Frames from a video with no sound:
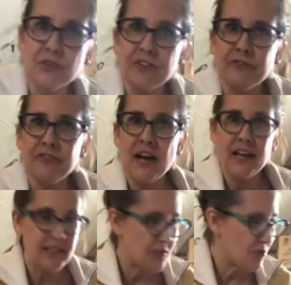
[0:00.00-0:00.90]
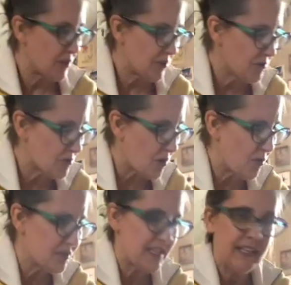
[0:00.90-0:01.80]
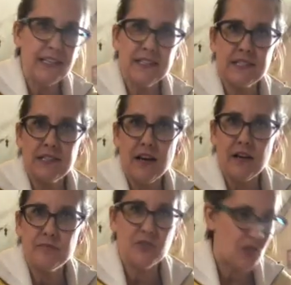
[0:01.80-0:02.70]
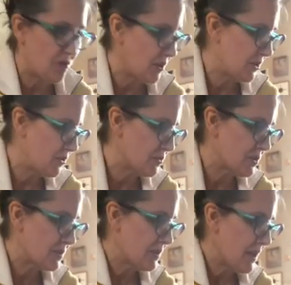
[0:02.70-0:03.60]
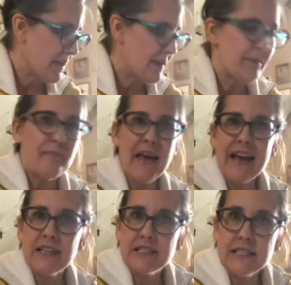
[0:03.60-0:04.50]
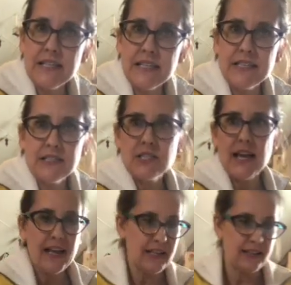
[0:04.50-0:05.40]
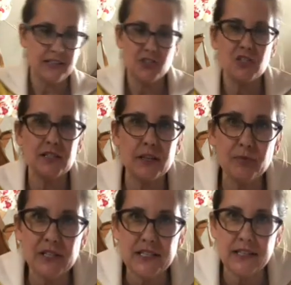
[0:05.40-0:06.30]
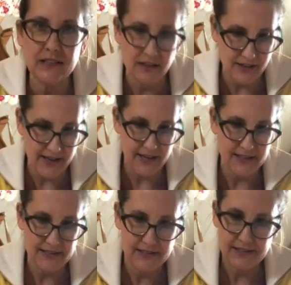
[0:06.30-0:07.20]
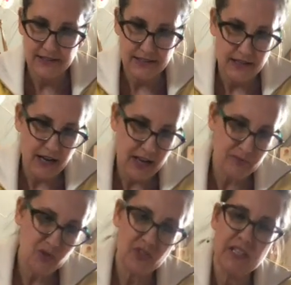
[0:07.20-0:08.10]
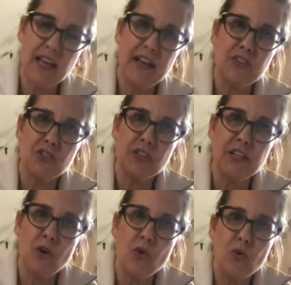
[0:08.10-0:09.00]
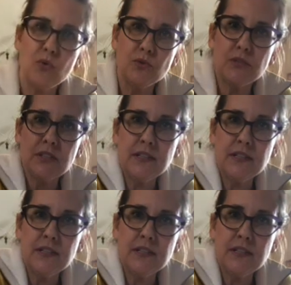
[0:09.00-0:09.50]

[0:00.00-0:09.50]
can find. You can use old ticket stubs, you can use magazines, anything, just like we did in class. I'm using actually old